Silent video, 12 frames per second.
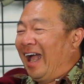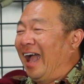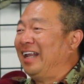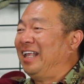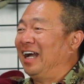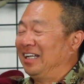
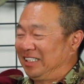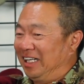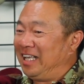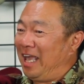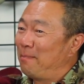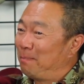and he, as he
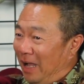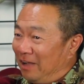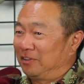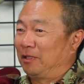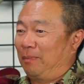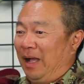came back
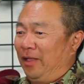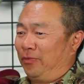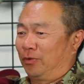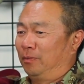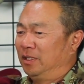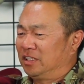from the
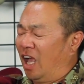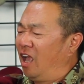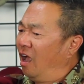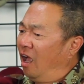bathroom, he said,